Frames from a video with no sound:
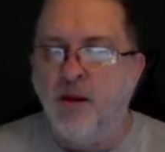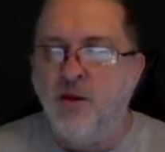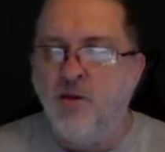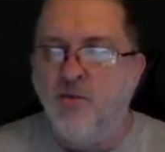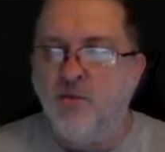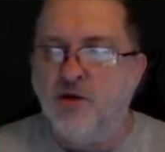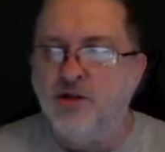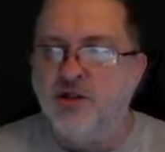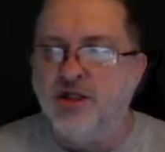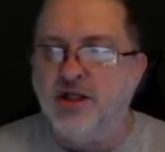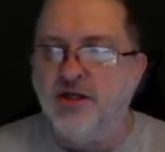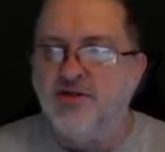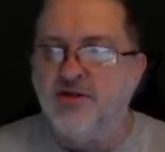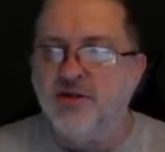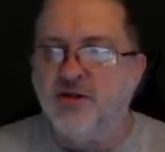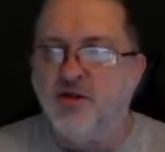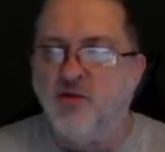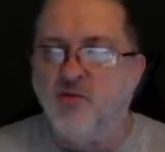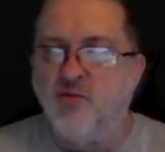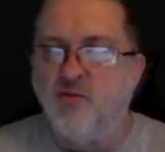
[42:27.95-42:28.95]
which gives it
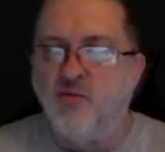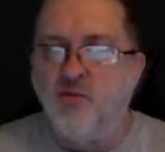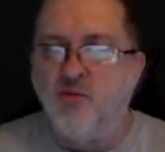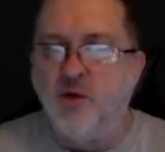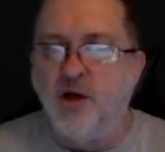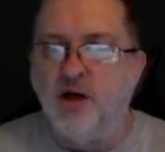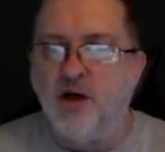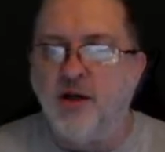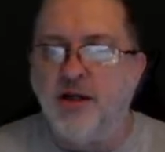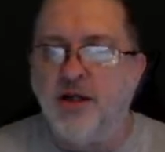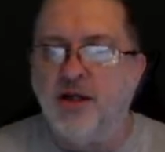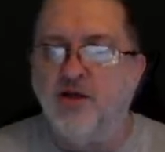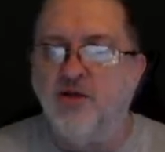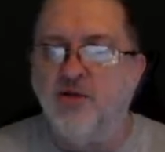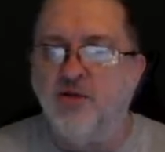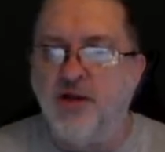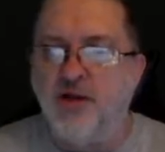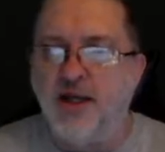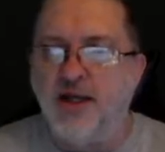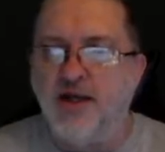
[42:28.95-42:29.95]
a really
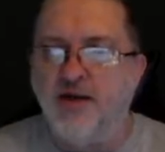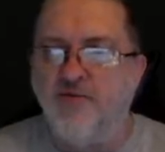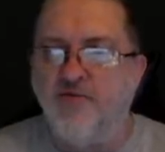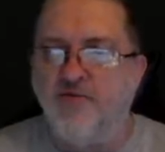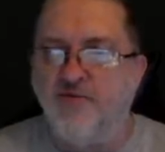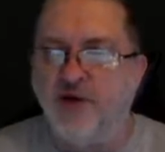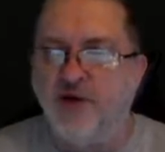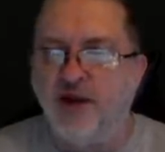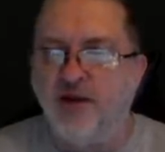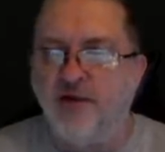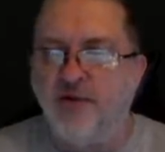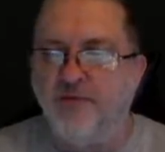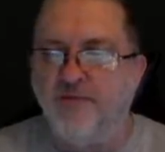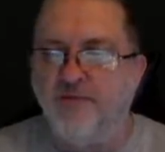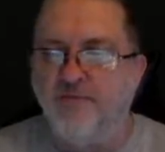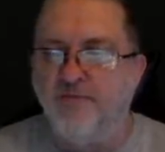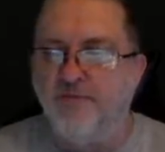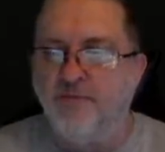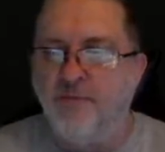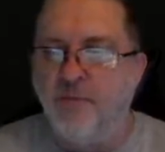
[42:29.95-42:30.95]
unique feel.
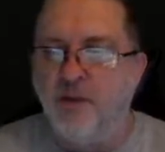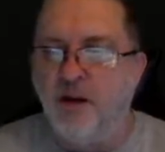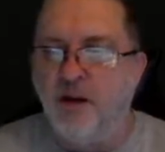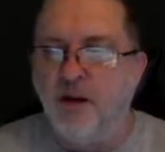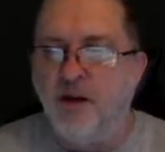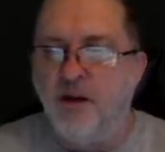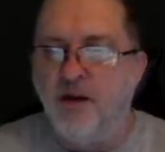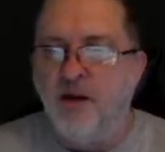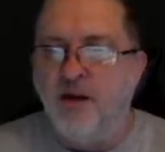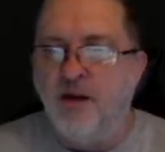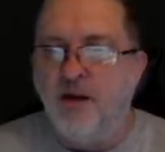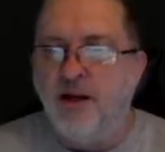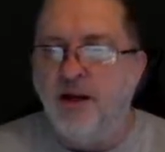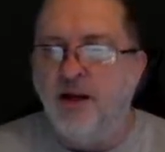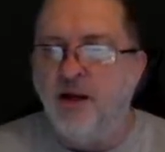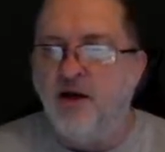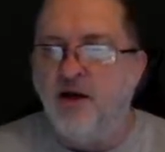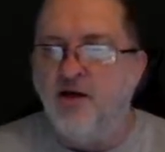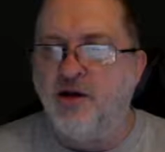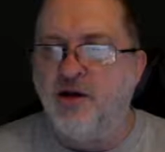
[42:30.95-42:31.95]
And
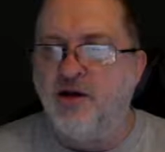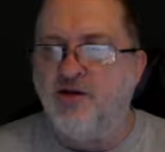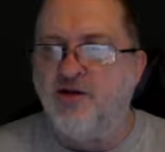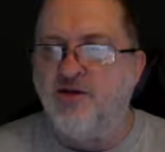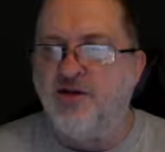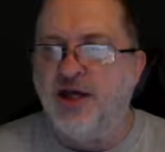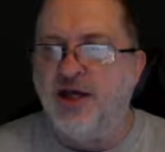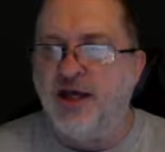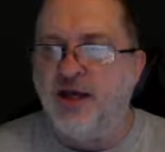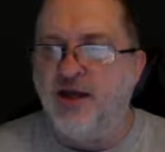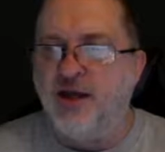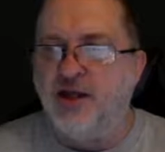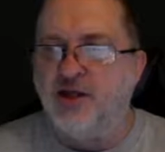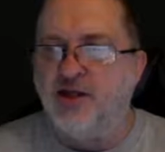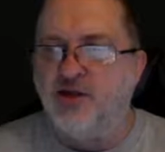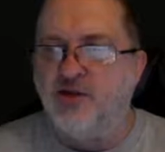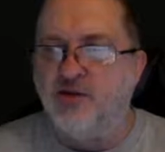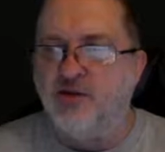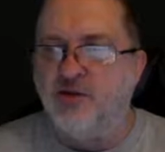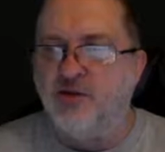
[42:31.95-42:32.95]
Huck, you said
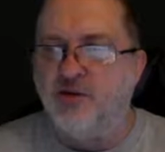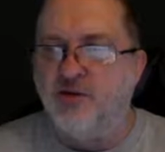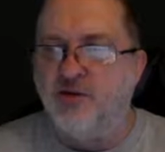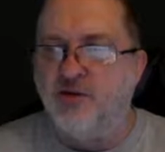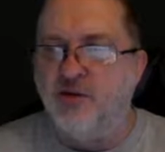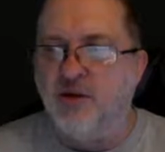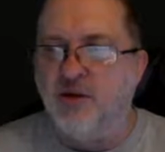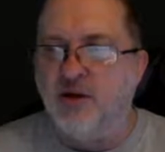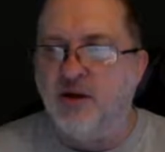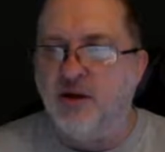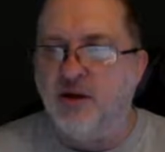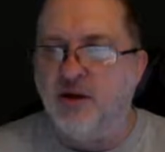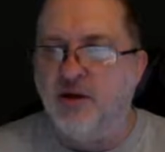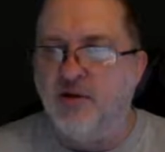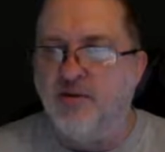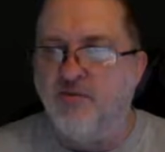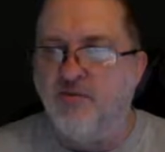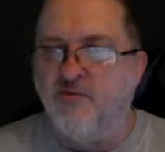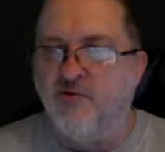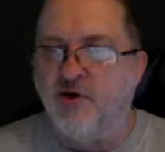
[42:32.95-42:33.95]
that you're
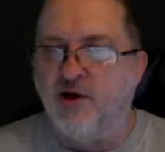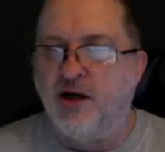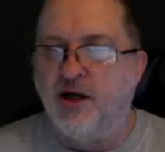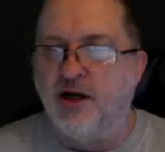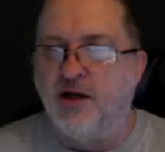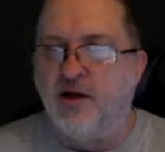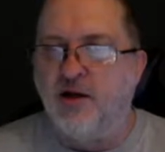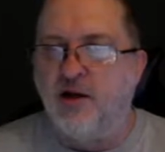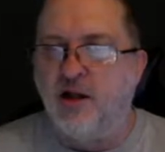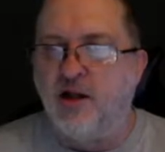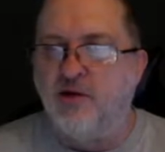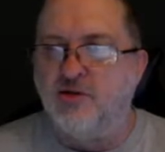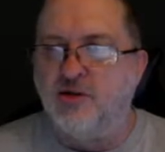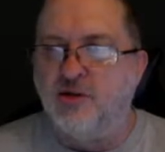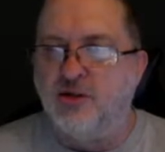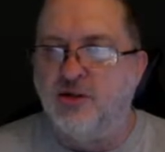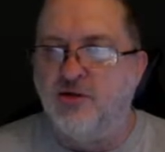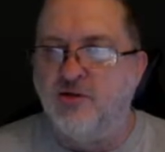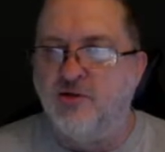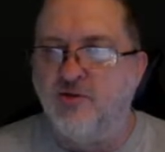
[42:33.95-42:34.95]
very close
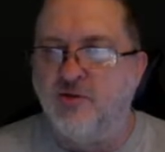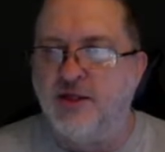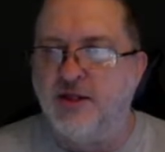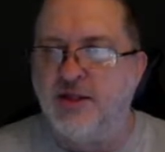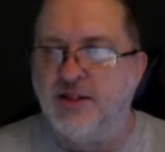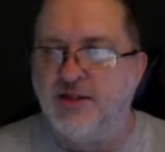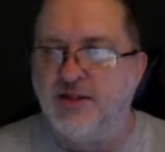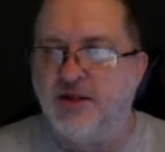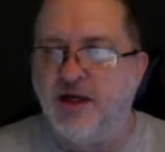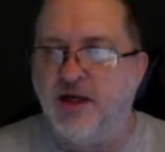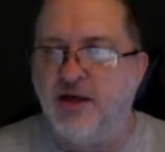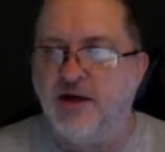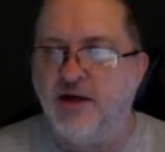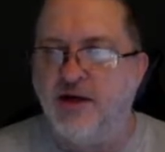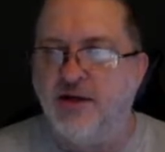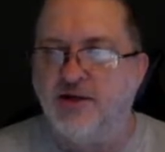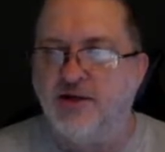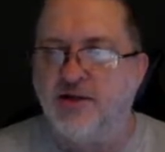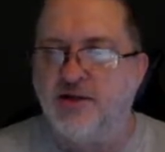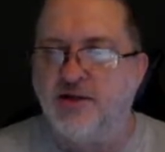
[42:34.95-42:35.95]
to this
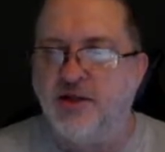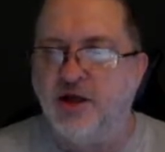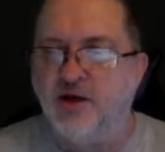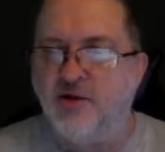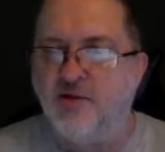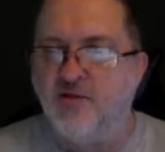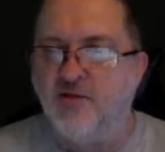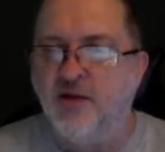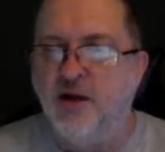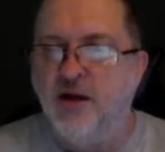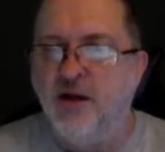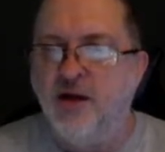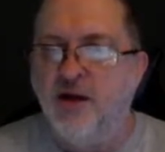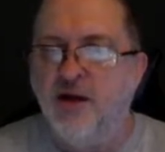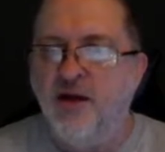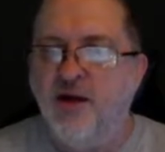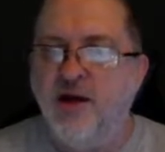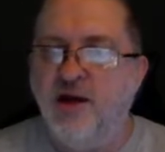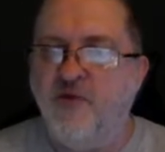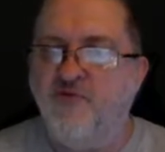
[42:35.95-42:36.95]
area. So
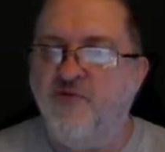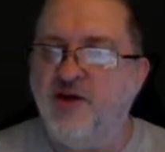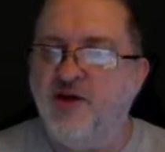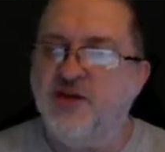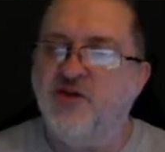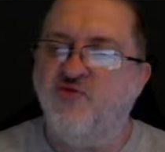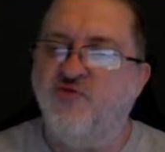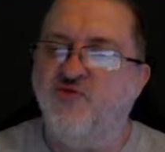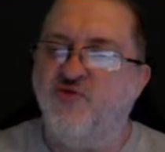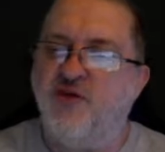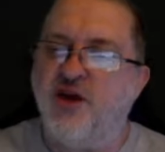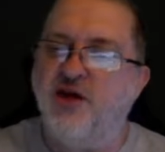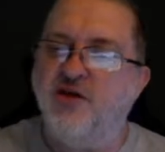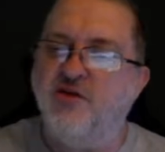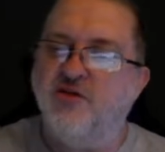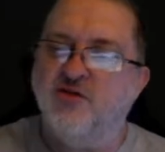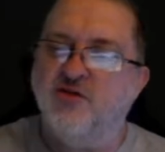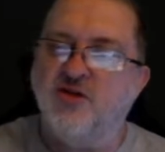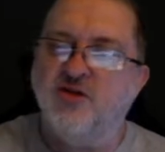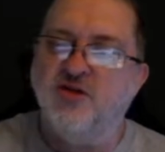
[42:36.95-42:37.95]
if this
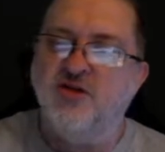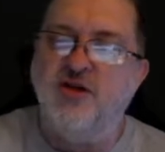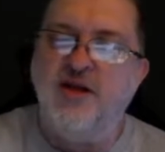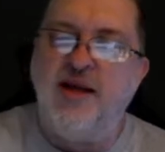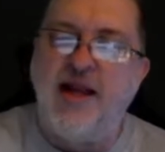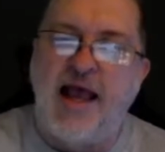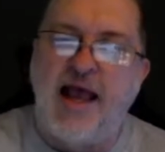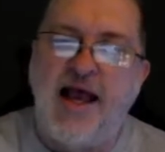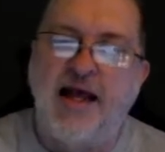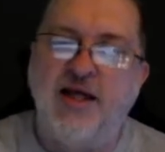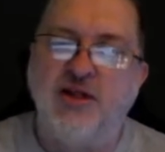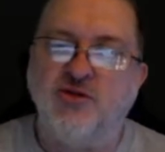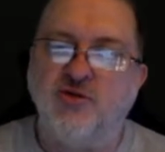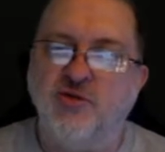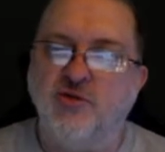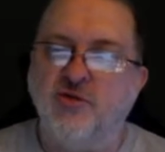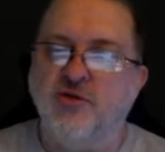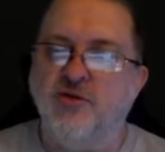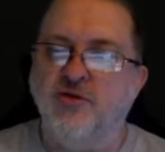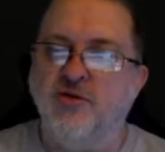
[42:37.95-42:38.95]
feels
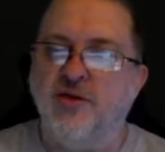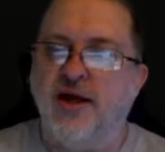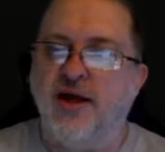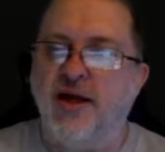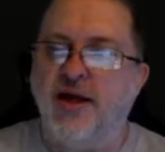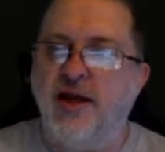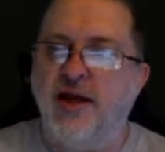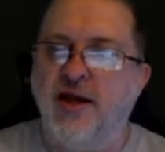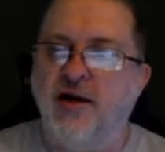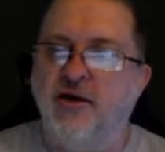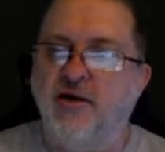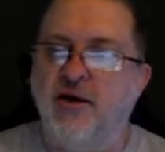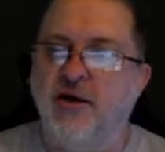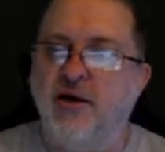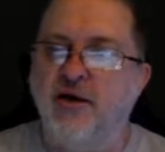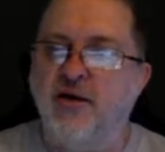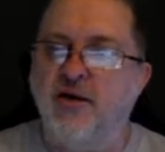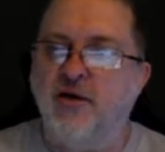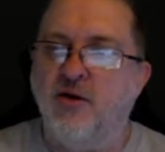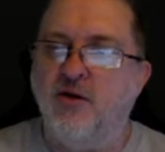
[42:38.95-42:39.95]
natural to that
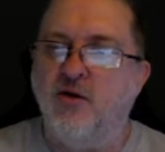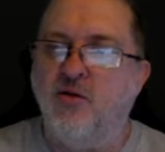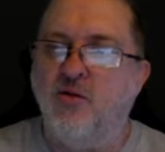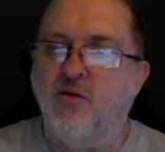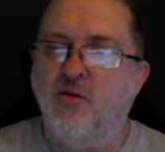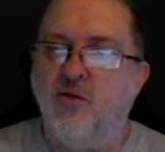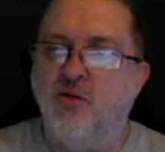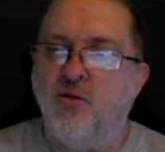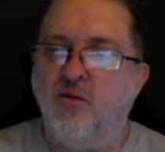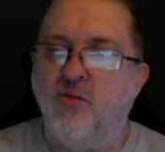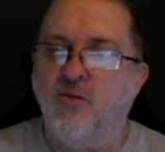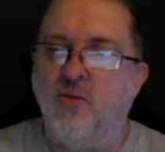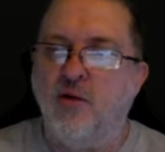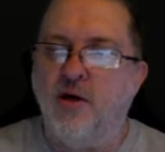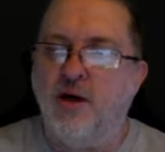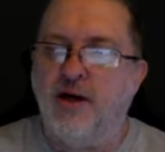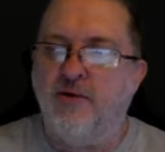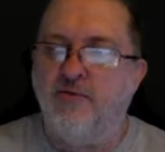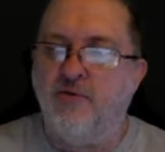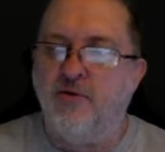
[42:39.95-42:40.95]
area or
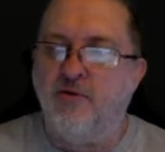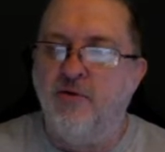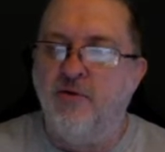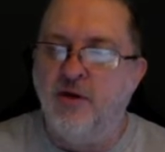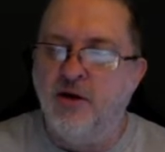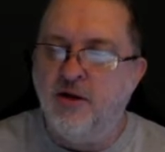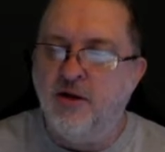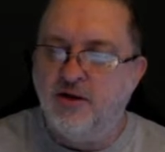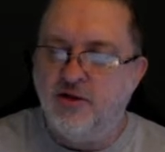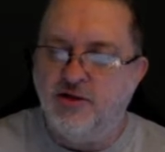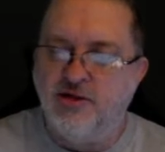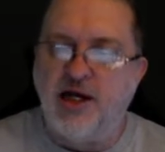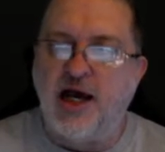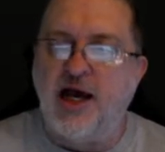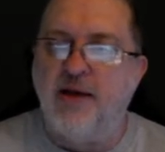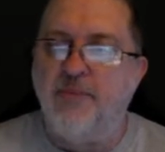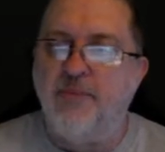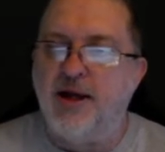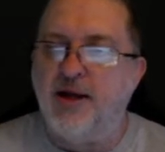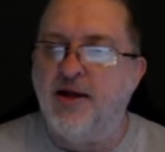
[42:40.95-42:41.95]
whatever,
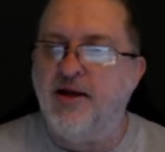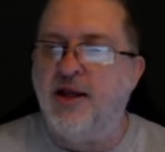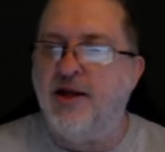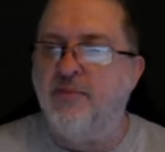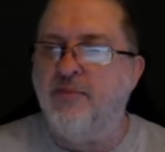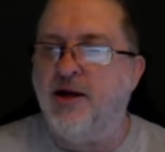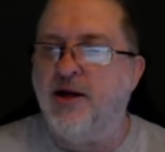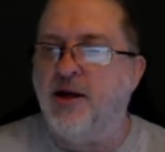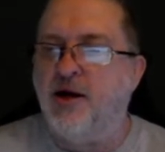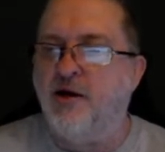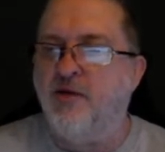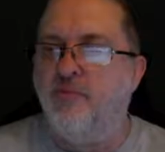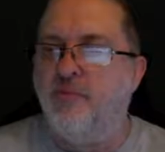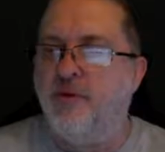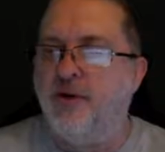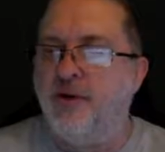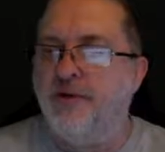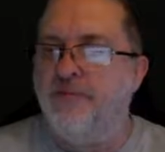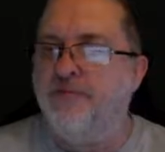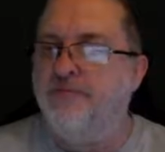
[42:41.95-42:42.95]
chime in, let me know,
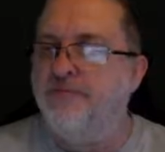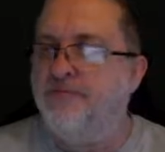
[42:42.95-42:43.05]
bud.